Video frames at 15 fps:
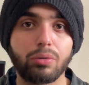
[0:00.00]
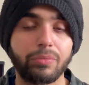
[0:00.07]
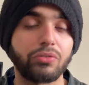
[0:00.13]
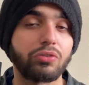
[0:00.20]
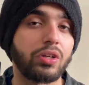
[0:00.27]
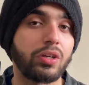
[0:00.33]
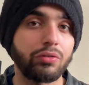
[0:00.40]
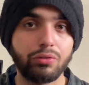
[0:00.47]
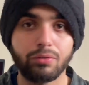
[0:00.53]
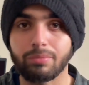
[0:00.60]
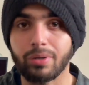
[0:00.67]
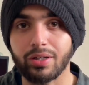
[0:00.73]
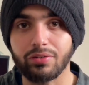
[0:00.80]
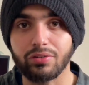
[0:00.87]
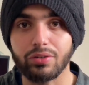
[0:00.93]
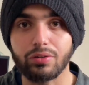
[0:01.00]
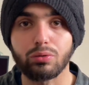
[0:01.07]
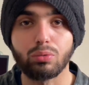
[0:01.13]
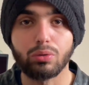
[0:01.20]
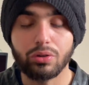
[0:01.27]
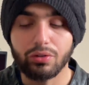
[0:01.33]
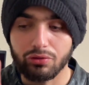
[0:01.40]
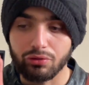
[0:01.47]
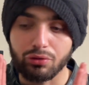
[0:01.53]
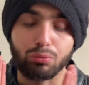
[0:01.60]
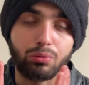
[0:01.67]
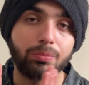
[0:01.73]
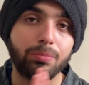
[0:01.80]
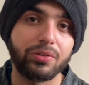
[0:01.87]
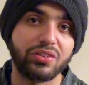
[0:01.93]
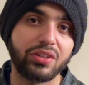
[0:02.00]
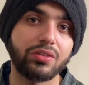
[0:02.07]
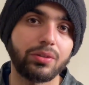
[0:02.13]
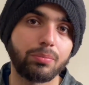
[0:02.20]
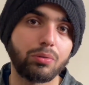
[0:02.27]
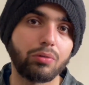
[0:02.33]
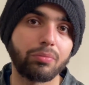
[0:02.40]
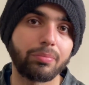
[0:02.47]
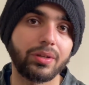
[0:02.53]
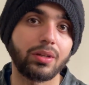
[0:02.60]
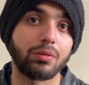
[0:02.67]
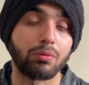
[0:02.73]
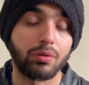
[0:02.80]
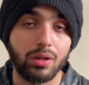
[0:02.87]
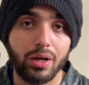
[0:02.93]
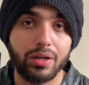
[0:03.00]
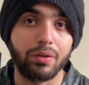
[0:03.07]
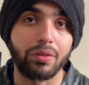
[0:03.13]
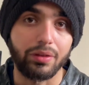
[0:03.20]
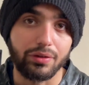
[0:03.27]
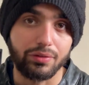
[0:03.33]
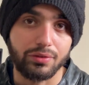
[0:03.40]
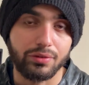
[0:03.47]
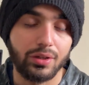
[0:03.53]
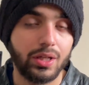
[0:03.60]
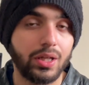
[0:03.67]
you change your mindset towards just 1% improvement and rely on this.